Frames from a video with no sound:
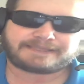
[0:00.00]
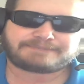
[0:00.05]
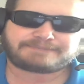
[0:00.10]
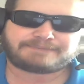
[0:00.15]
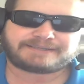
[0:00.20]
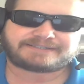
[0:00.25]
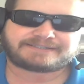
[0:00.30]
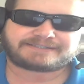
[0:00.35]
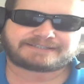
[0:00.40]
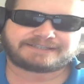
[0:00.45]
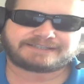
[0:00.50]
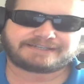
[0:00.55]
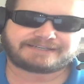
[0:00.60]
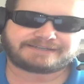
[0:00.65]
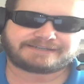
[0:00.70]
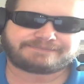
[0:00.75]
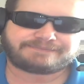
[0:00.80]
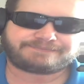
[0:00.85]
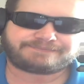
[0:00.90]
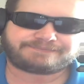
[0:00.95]
basically
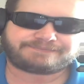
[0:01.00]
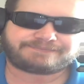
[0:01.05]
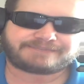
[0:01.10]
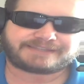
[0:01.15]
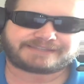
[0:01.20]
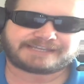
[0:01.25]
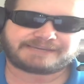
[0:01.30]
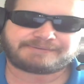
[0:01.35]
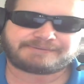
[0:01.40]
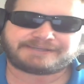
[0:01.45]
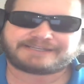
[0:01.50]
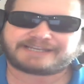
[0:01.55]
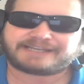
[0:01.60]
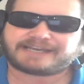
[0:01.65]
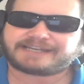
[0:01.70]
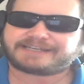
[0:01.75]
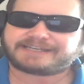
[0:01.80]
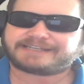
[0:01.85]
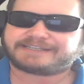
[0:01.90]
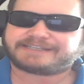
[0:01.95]
it. I mean,
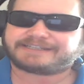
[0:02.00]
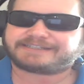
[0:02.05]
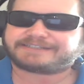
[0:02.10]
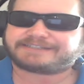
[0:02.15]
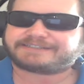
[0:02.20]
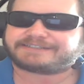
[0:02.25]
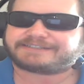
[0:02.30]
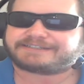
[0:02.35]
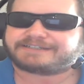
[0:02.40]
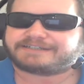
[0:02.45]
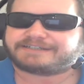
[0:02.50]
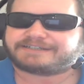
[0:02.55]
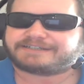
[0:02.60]
that is,